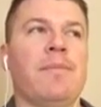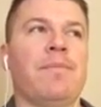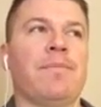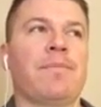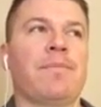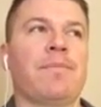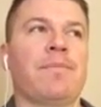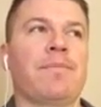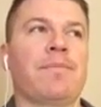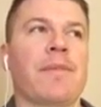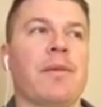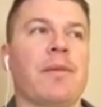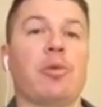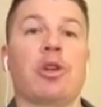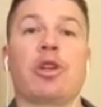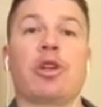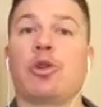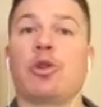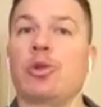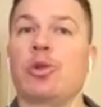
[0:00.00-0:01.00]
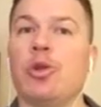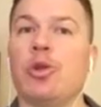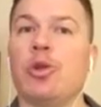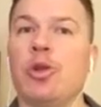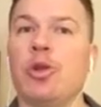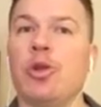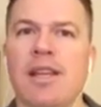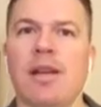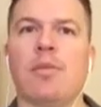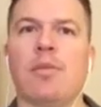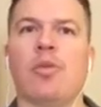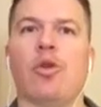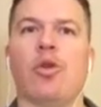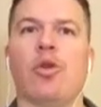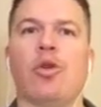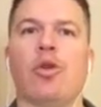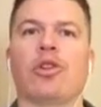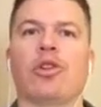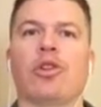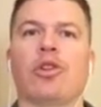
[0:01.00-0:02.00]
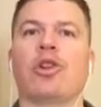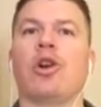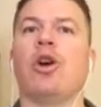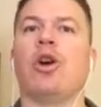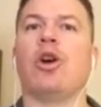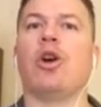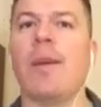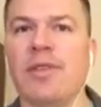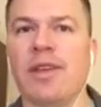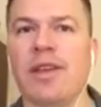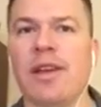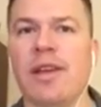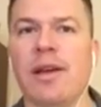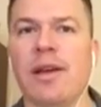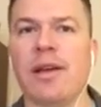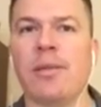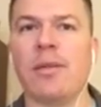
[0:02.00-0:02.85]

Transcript: to recruit them or co-opt